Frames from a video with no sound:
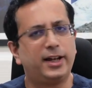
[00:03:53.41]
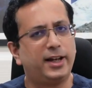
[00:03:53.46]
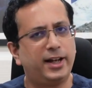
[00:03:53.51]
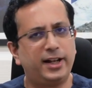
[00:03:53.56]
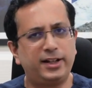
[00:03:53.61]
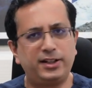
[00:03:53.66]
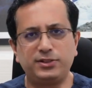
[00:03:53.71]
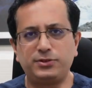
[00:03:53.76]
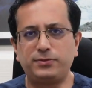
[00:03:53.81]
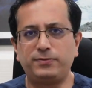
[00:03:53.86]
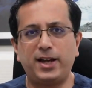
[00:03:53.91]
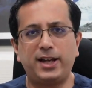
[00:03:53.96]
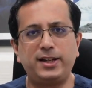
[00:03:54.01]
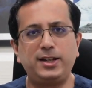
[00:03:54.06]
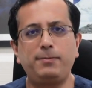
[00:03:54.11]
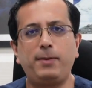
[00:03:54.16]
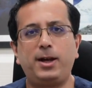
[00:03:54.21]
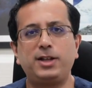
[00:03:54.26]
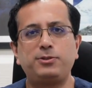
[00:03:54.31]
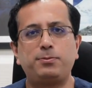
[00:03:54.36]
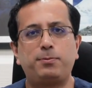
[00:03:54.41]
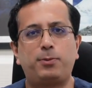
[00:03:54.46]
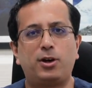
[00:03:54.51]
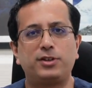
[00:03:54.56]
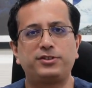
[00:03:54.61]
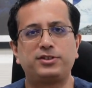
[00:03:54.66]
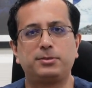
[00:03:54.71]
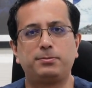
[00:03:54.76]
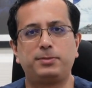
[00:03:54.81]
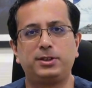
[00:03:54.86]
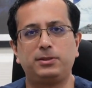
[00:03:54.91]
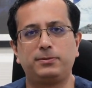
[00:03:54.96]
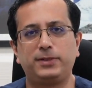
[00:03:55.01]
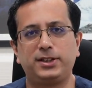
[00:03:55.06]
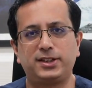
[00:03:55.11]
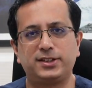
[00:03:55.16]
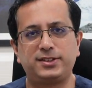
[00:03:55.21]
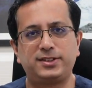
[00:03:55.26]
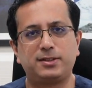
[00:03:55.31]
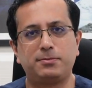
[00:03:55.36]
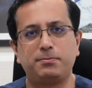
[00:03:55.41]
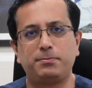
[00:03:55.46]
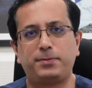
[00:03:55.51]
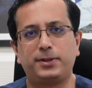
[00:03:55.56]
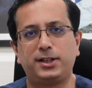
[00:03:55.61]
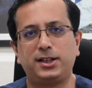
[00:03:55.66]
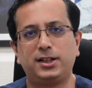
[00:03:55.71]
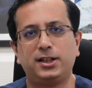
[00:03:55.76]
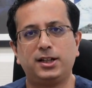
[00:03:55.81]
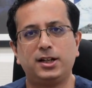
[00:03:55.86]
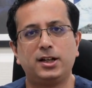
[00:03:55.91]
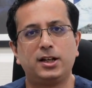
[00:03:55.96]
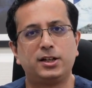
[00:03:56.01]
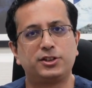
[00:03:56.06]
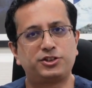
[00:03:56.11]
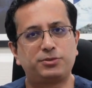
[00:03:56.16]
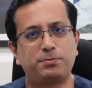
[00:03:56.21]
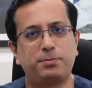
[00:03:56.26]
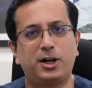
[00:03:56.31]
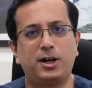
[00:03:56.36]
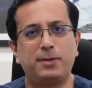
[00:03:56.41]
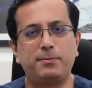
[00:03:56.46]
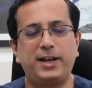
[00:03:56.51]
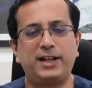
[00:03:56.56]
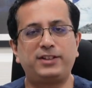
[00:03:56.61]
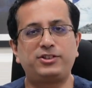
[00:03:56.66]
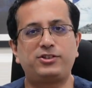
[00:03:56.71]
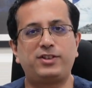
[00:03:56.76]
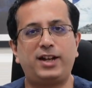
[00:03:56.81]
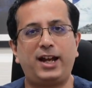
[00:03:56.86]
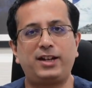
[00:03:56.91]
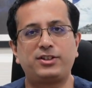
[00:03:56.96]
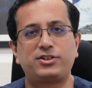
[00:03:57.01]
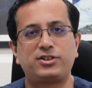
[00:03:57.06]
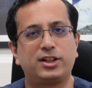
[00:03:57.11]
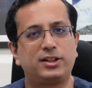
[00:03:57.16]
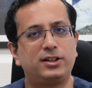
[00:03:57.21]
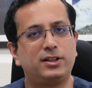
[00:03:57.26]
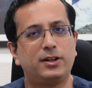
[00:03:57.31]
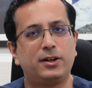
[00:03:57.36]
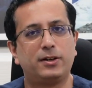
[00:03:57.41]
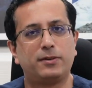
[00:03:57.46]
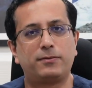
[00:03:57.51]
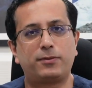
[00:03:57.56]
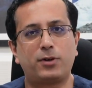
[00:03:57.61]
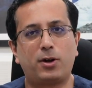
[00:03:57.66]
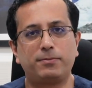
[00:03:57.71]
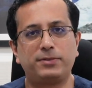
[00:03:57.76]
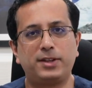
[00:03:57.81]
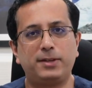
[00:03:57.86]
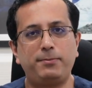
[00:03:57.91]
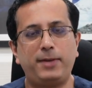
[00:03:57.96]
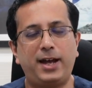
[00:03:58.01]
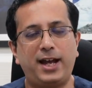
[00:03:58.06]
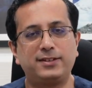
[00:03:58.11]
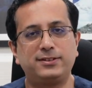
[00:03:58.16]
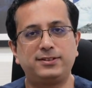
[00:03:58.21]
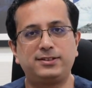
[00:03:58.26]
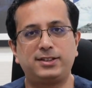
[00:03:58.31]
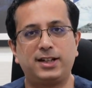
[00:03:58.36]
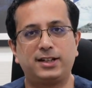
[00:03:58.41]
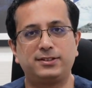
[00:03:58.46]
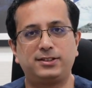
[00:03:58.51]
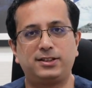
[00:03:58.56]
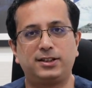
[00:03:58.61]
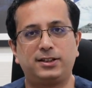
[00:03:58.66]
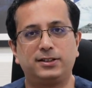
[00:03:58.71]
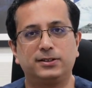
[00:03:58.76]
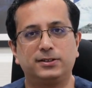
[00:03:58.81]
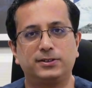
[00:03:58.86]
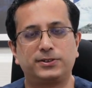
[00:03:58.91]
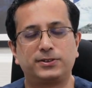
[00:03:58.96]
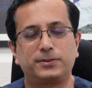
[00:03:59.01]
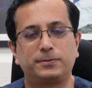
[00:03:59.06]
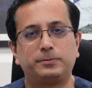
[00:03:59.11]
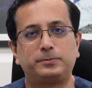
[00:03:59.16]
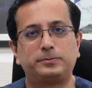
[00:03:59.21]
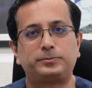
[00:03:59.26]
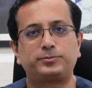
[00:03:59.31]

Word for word: it is very much possible with a simple sperm extraction from the man's testicles.